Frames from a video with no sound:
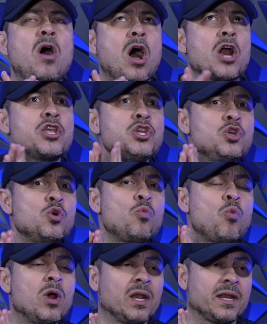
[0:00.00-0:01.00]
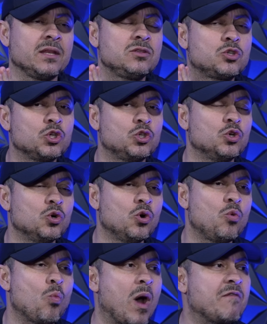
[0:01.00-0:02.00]
are you willing to do
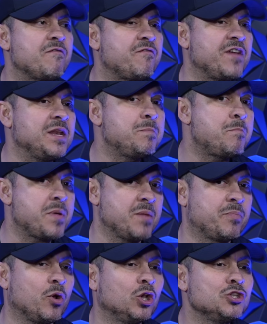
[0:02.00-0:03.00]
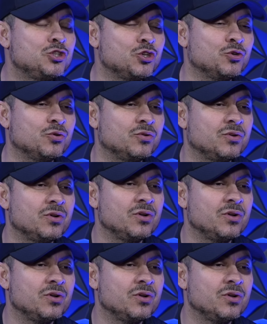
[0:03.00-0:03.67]
what fit people do?